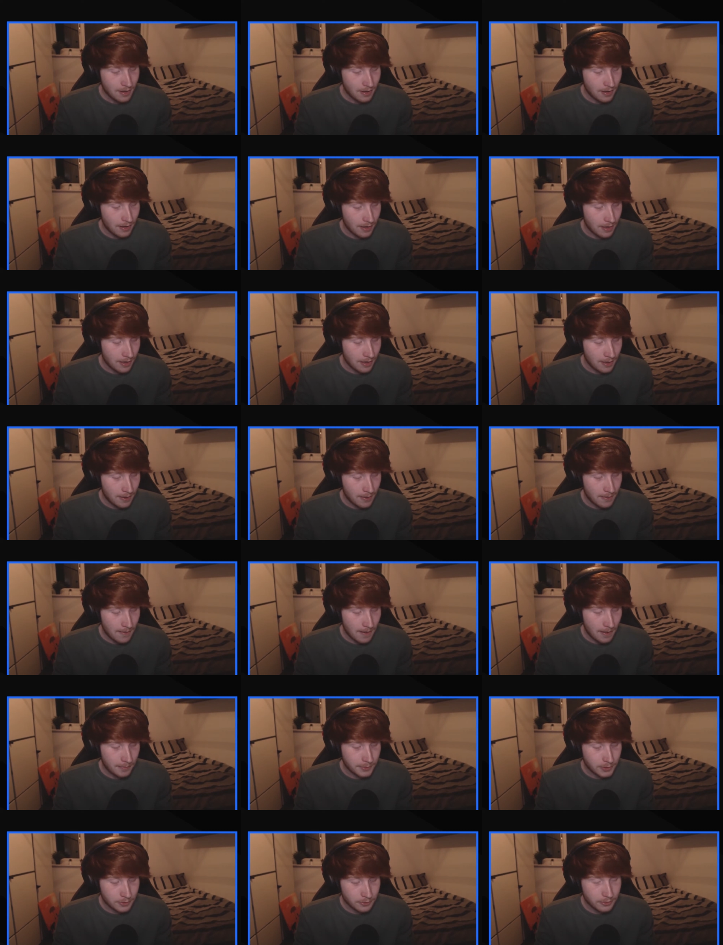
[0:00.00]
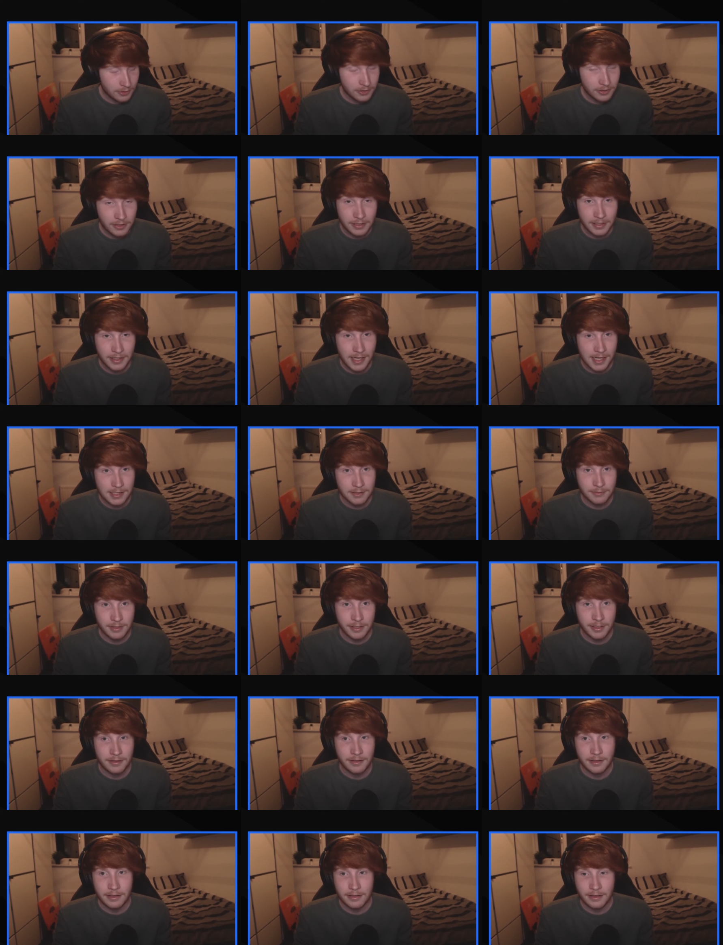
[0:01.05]
I'm sure you can guess what I
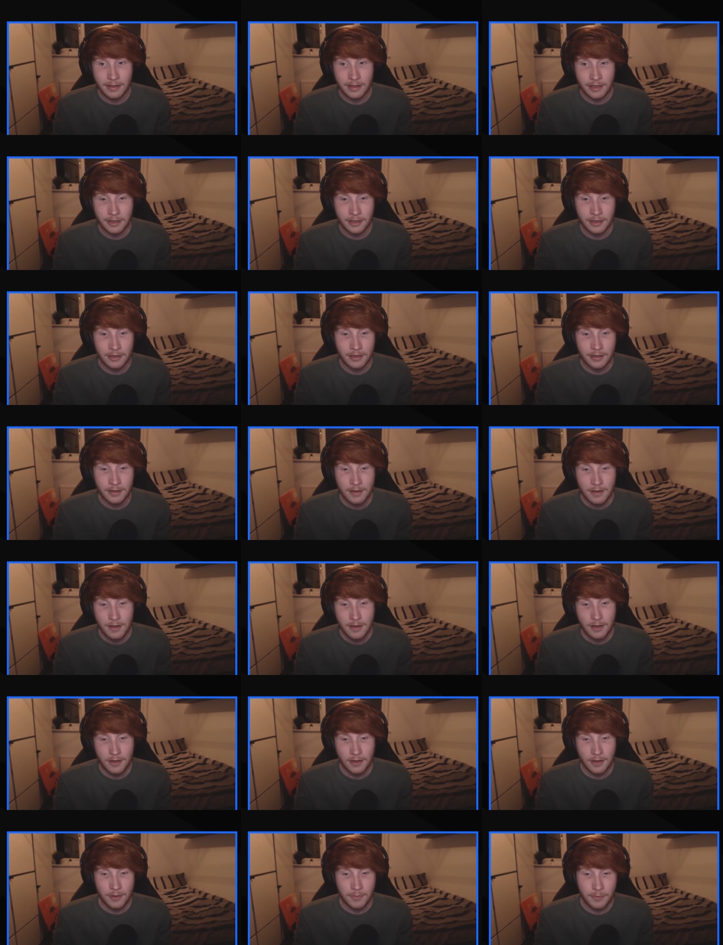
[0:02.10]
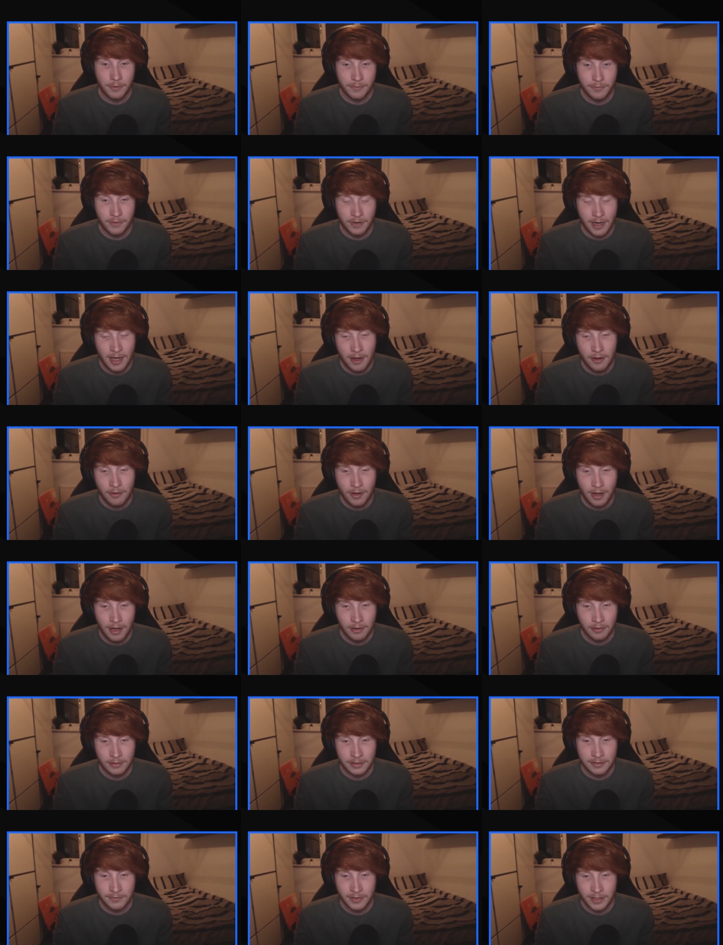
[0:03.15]
think they are, but for now I'll
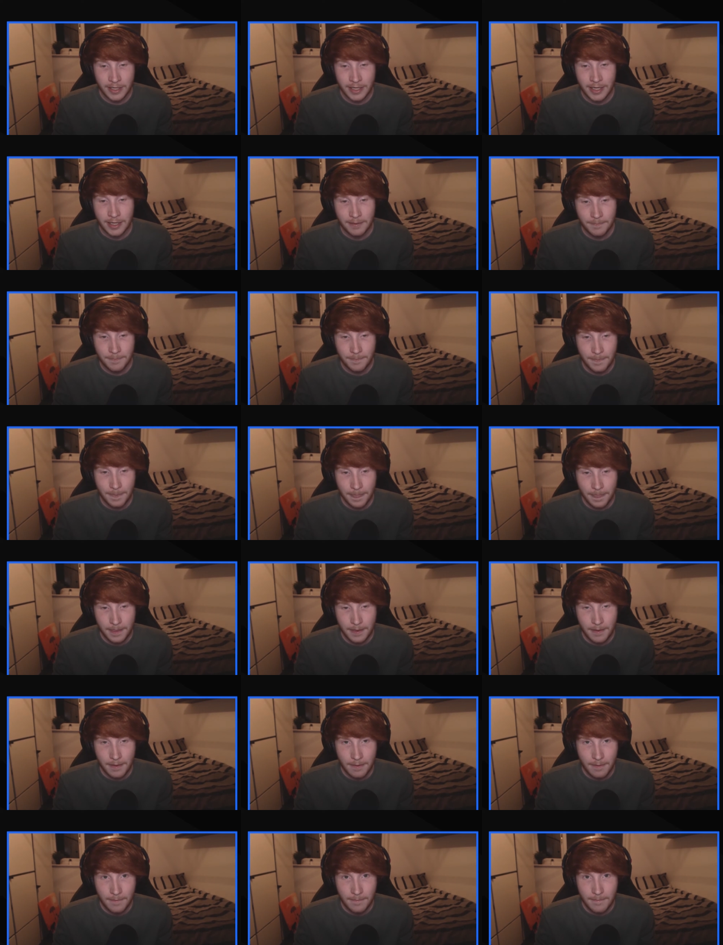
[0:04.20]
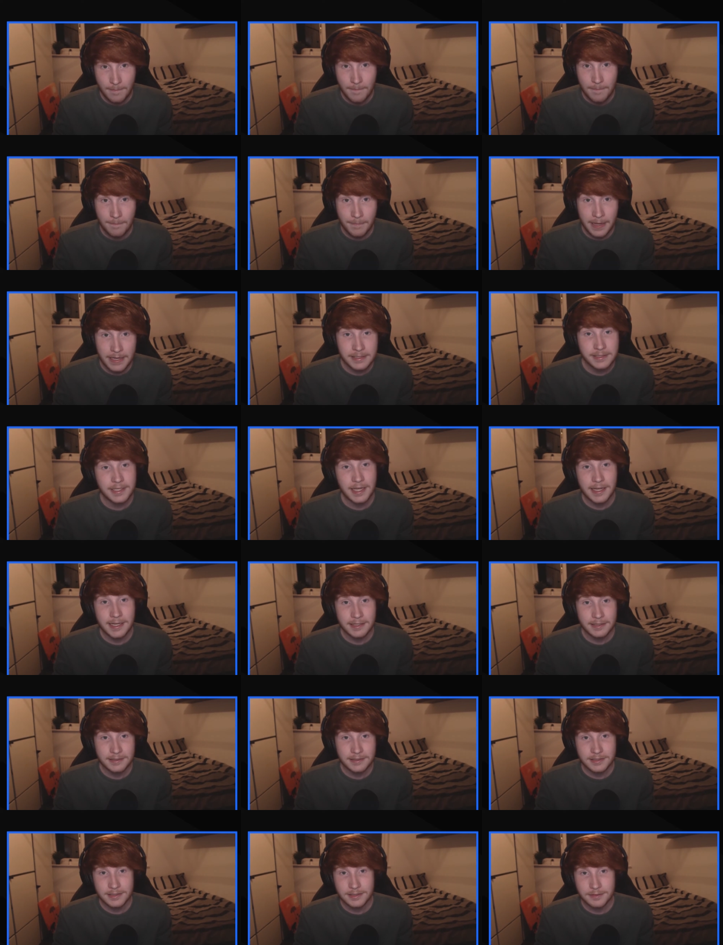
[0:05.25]
leave it at main
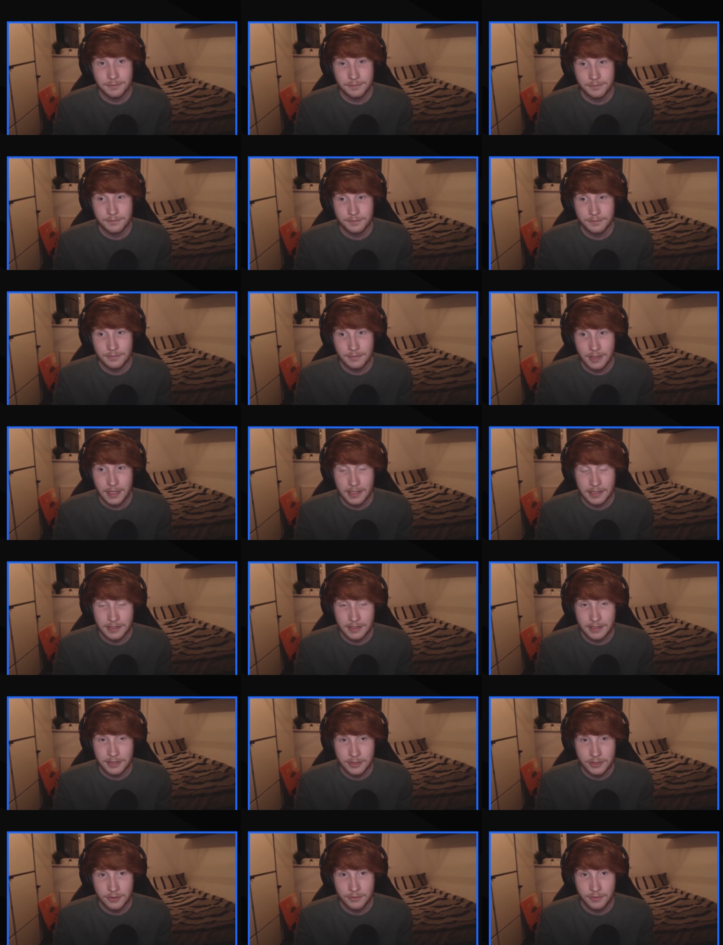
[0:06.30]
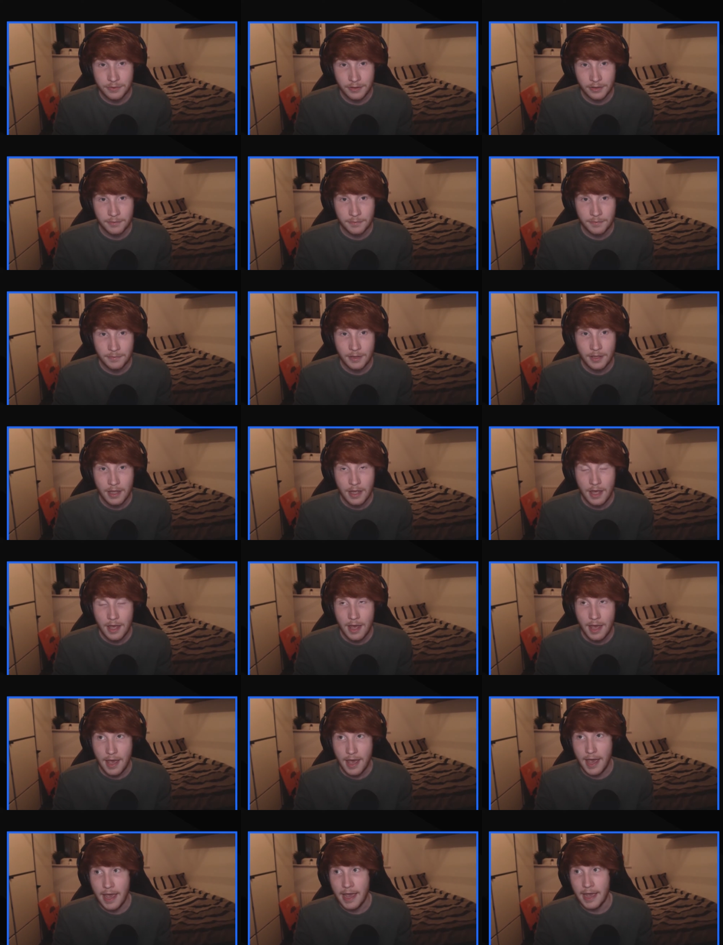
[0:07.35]
tanks is an issue for them,
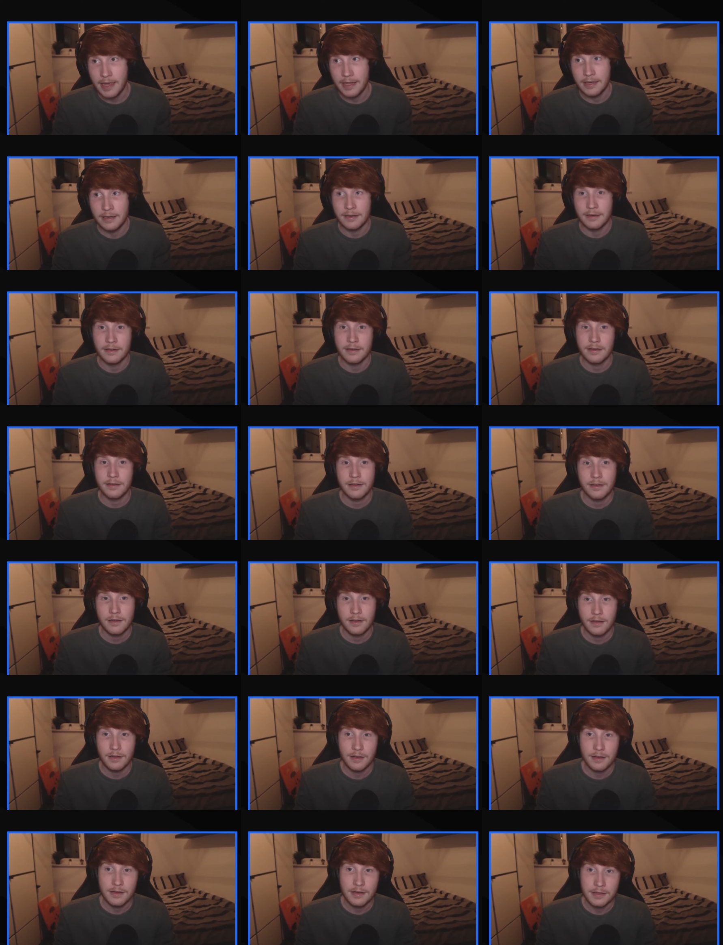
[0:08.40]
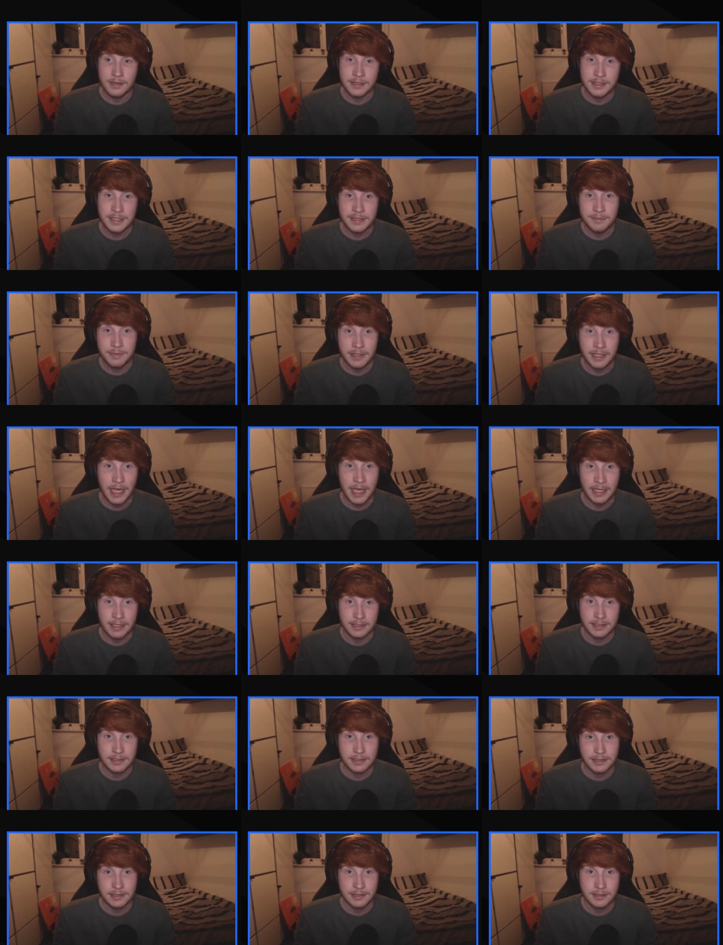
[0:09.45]
and
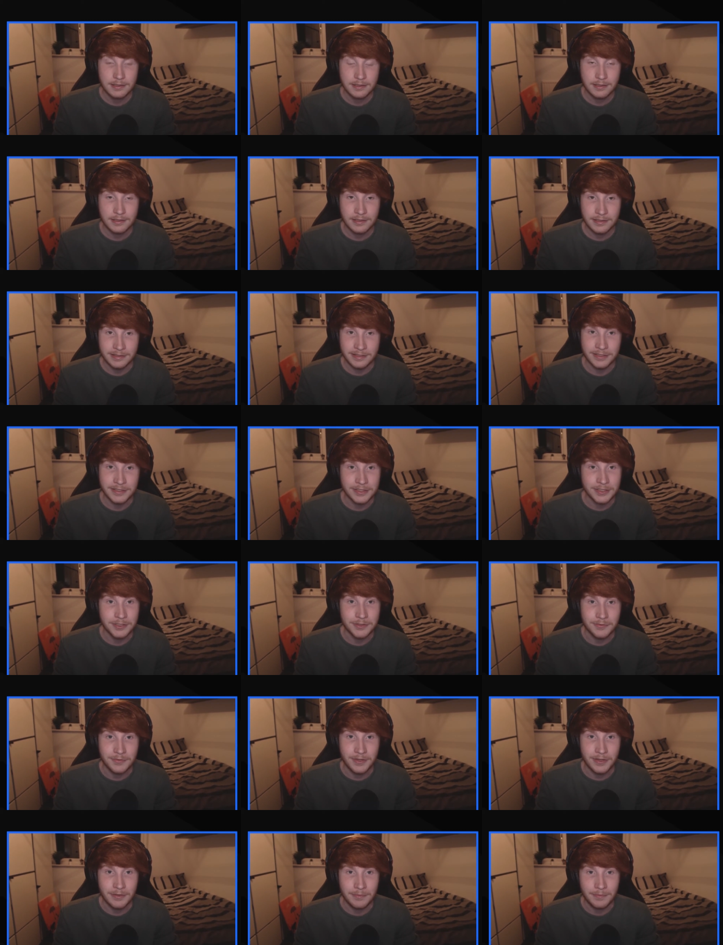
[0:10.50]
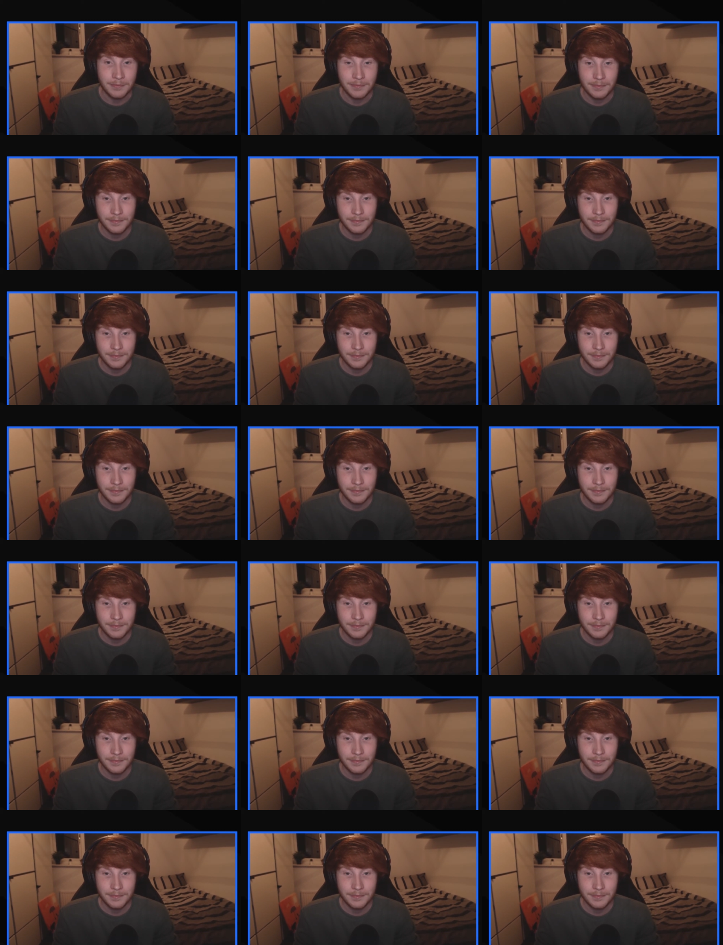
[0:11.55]
DPS is an issue for them.